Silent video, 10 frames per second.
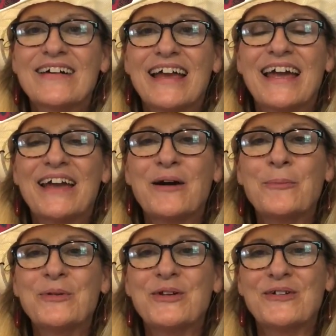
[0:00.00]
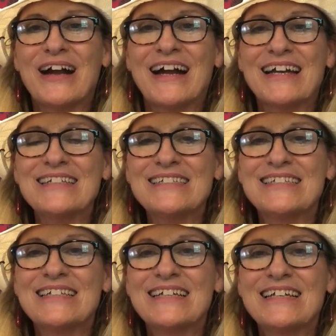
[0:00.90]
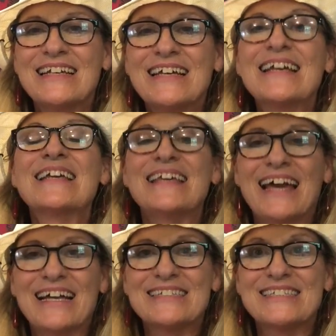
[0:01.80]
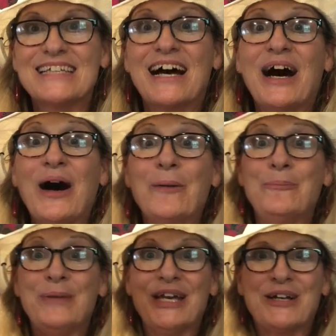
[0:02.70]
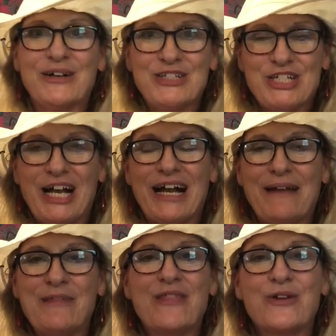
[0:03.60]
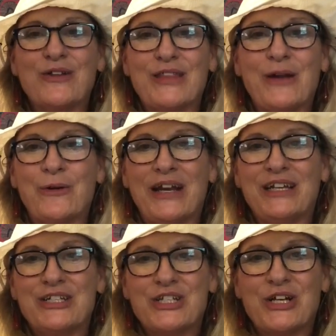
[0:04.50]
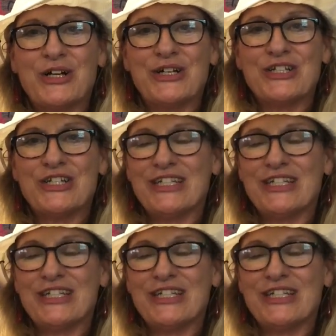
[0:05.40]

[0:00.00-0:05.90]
Okay, open your eyes. Yes, a bigger chime. They thought they were in a church.